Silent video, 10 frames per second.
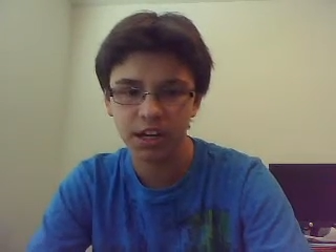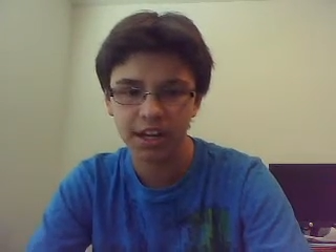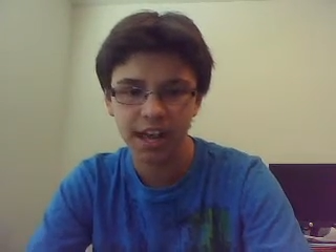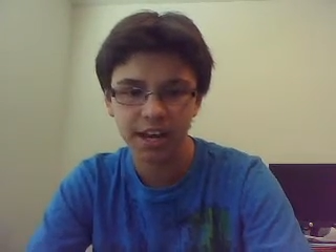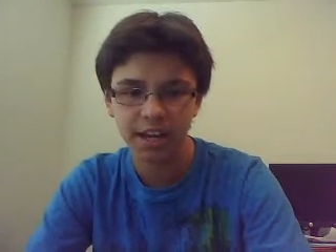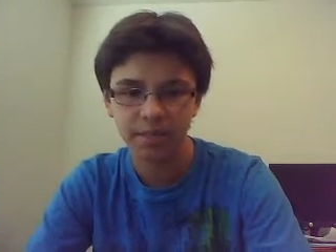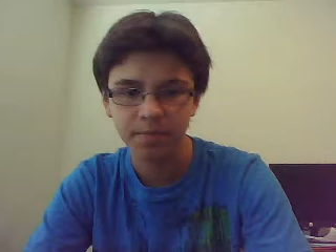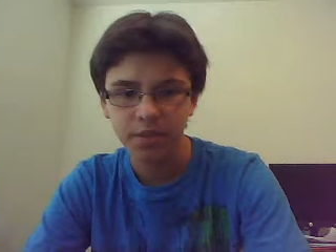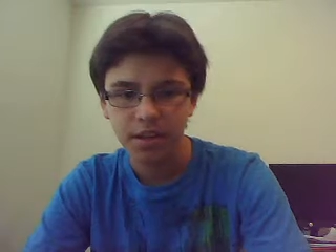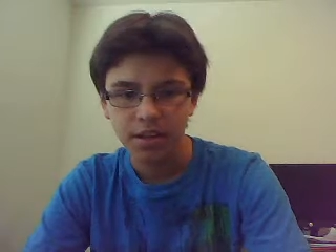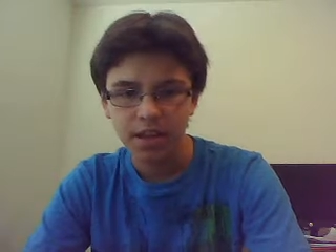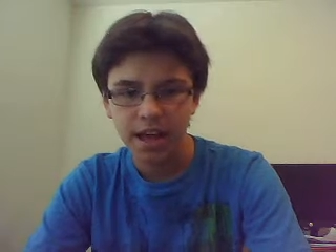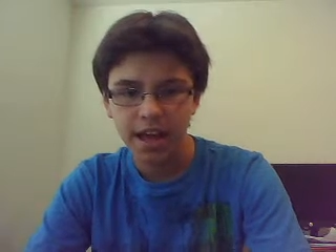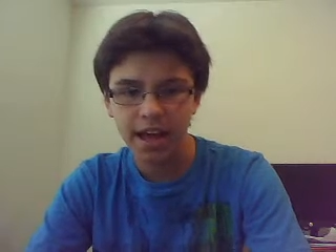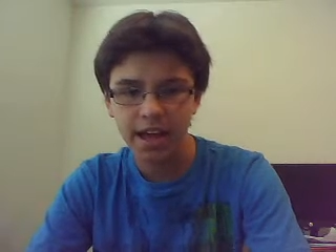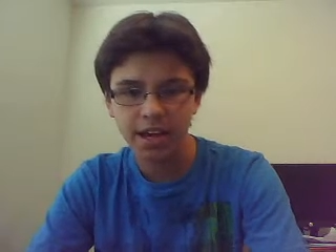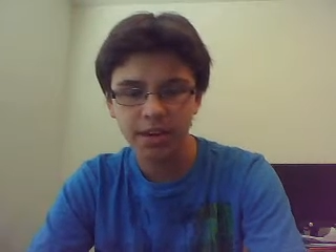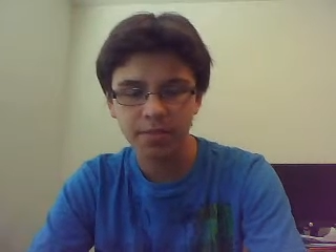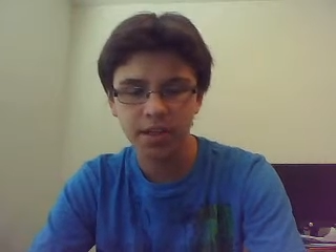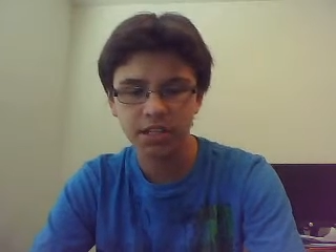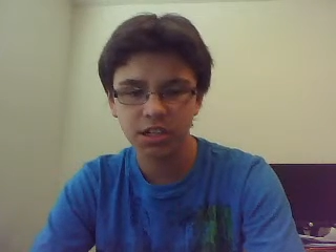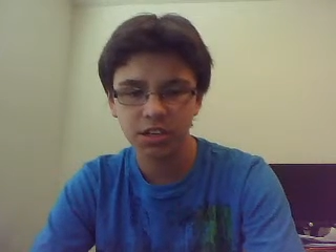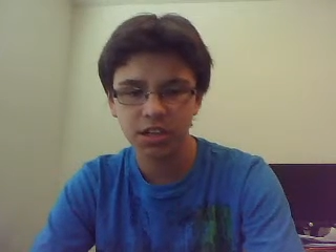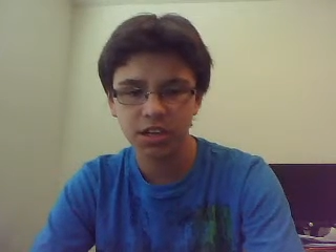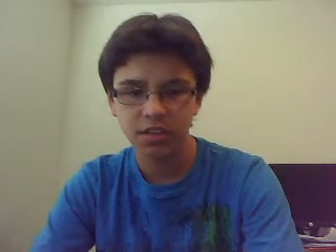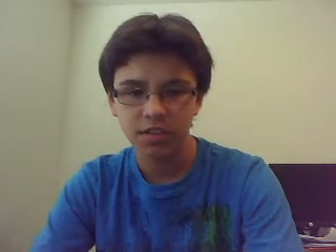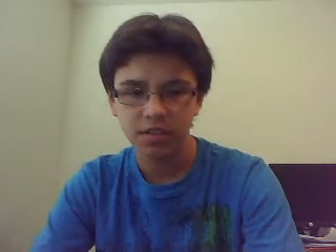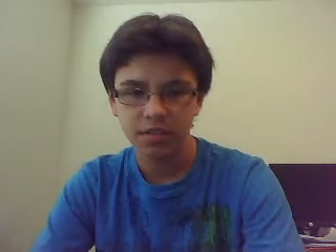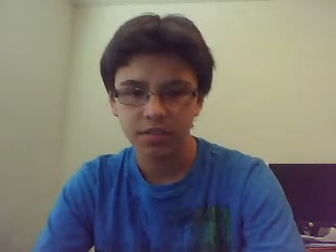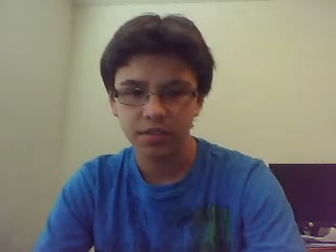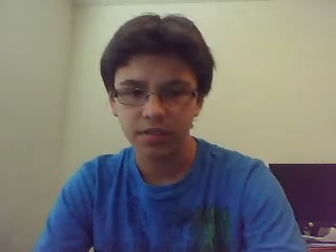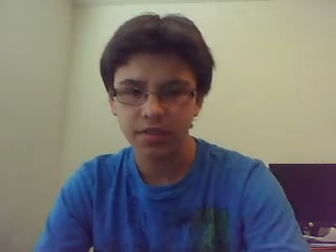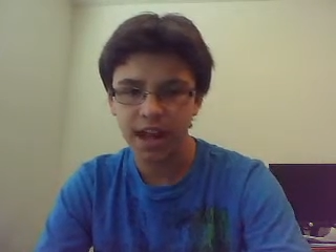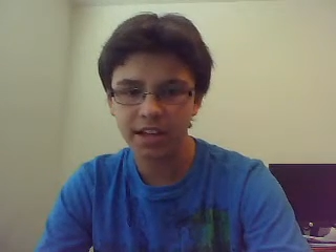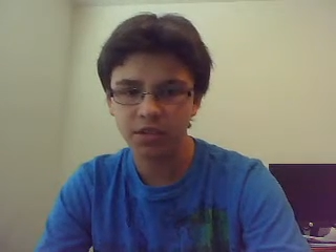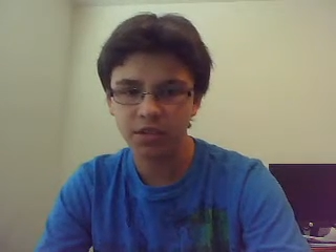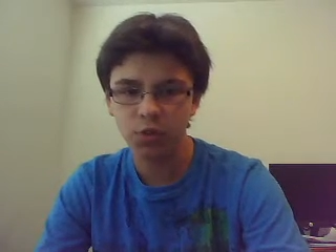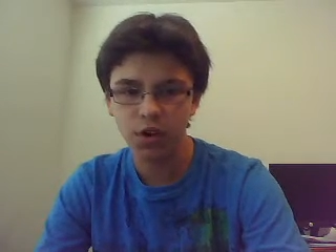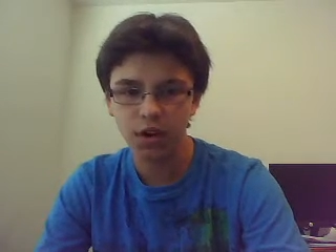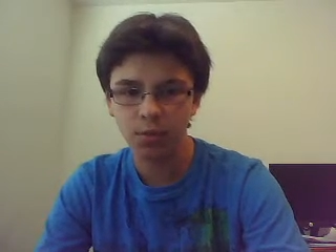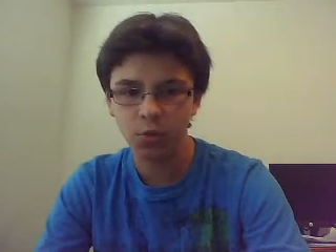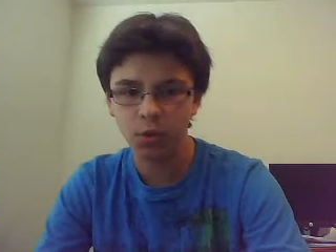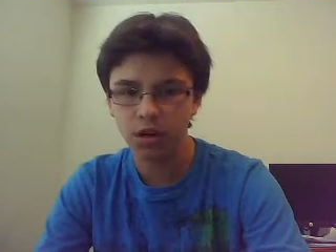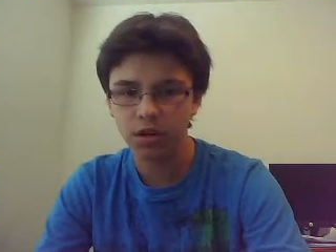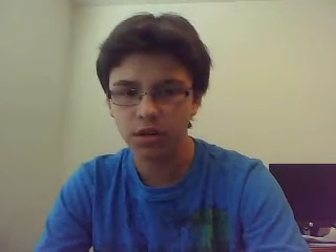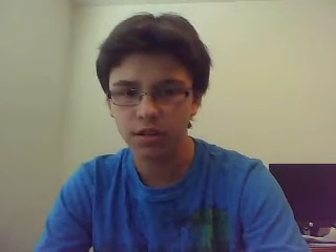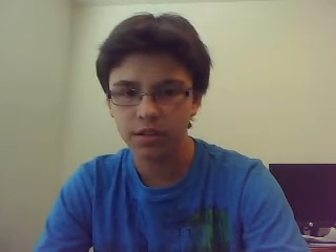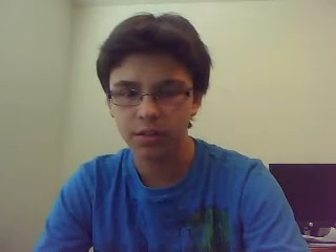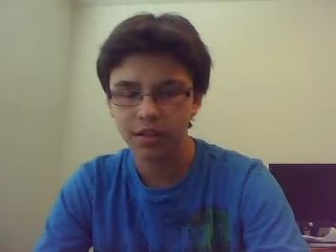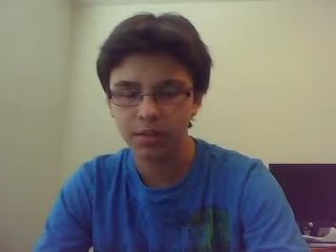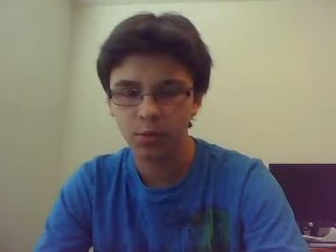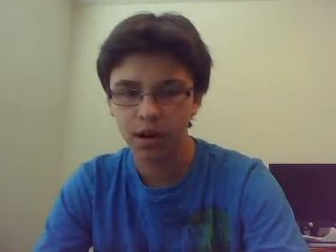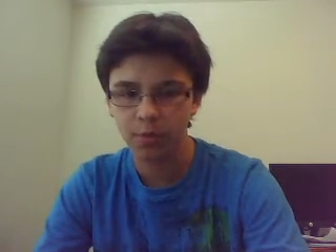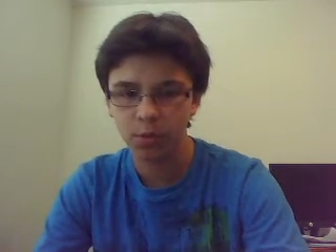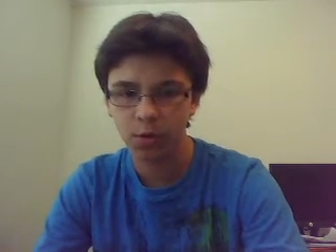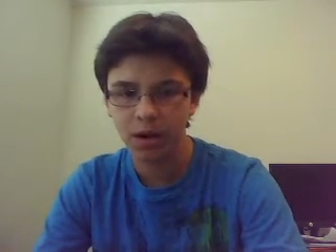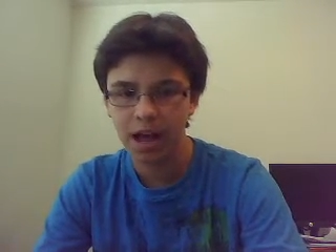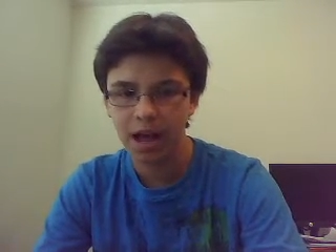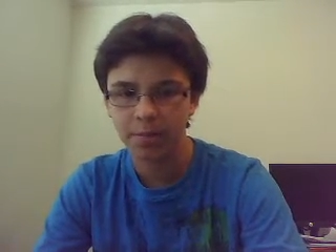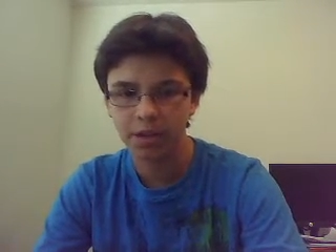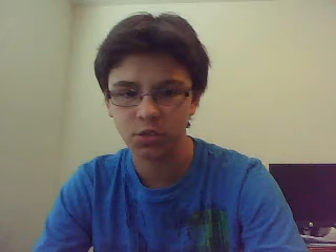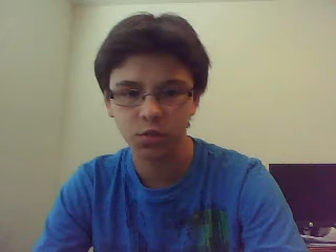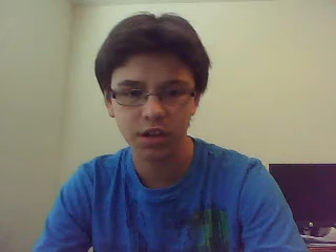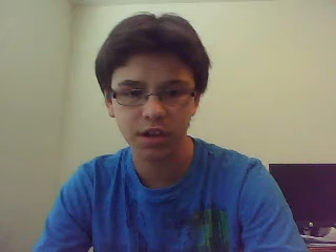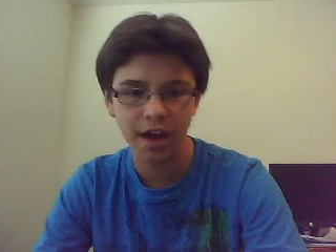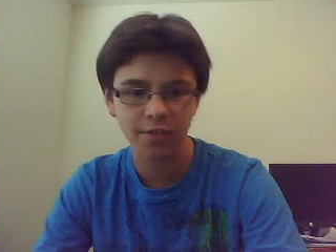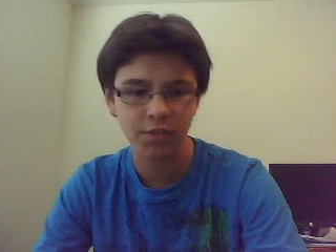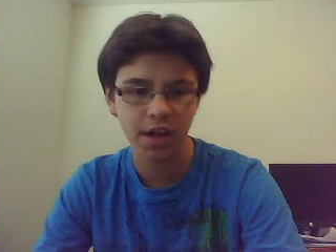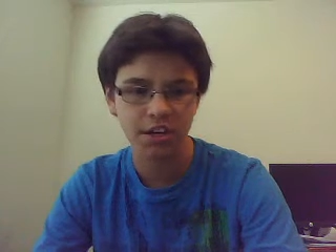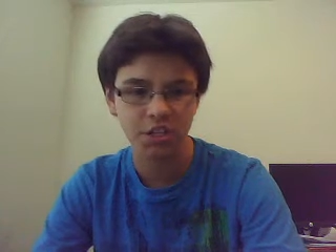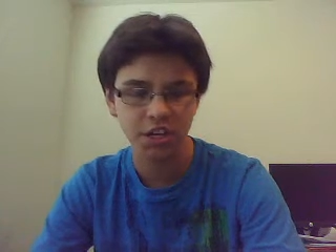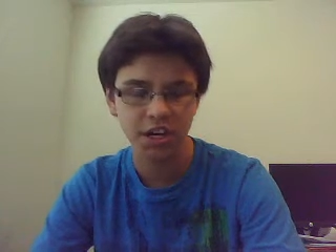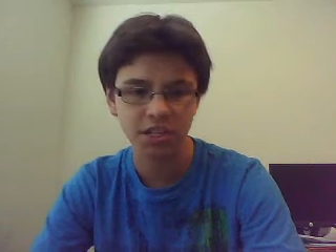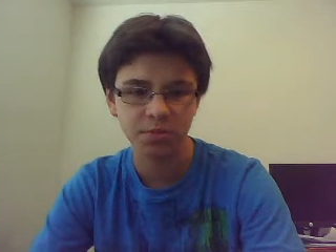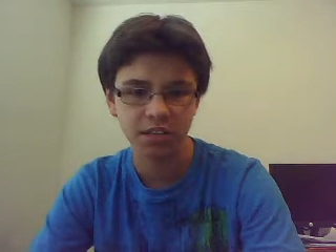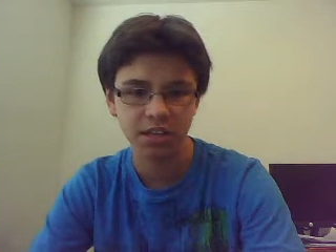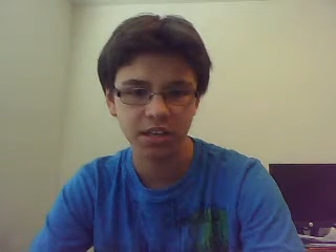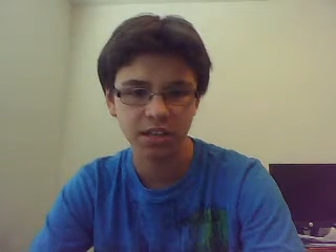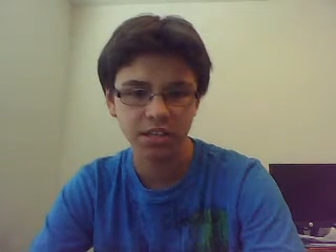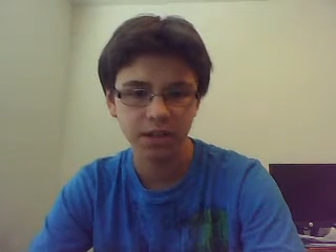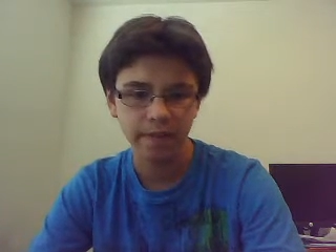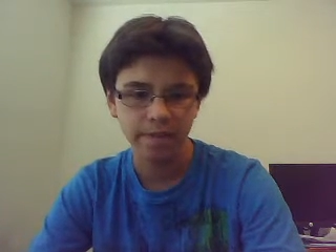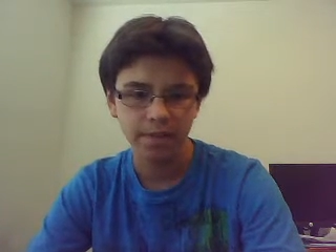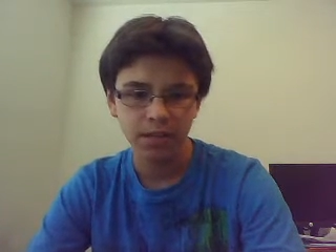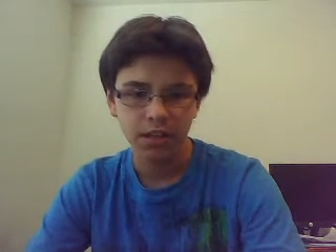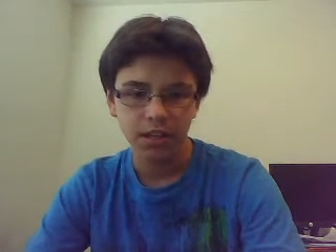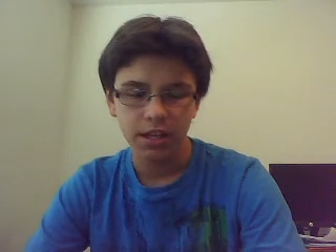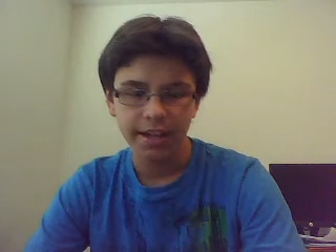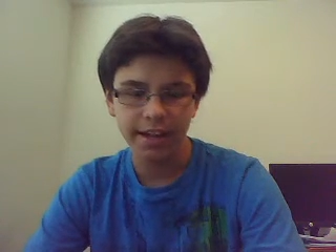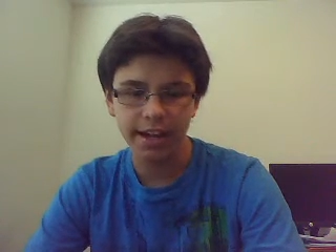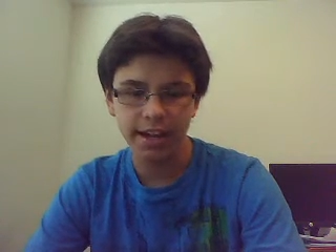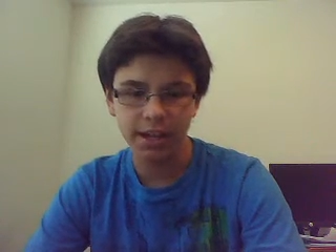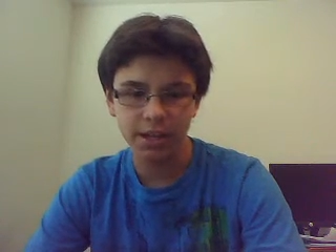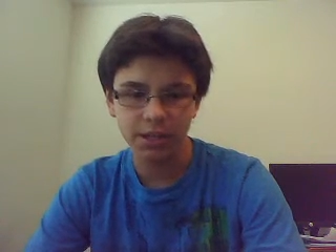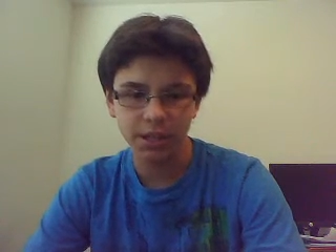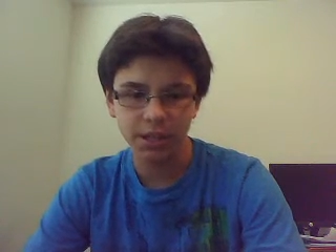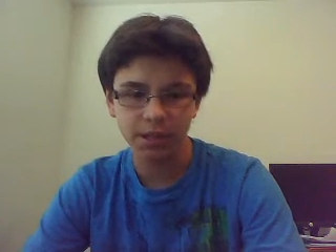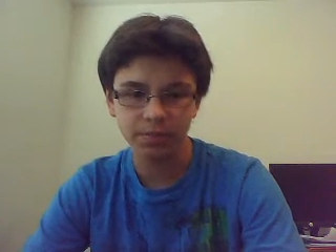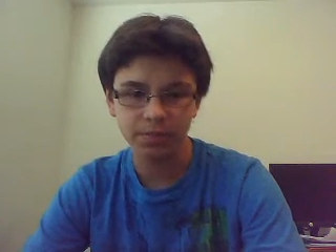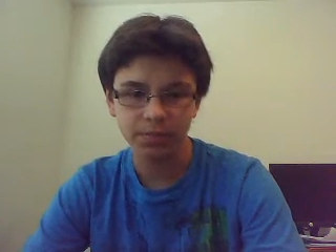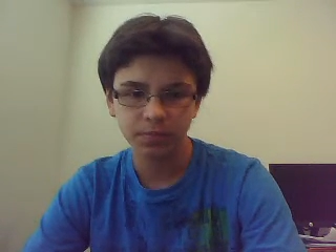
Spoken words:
Katie. And basically that's where number 1 happens, when after that she gets possessed. And then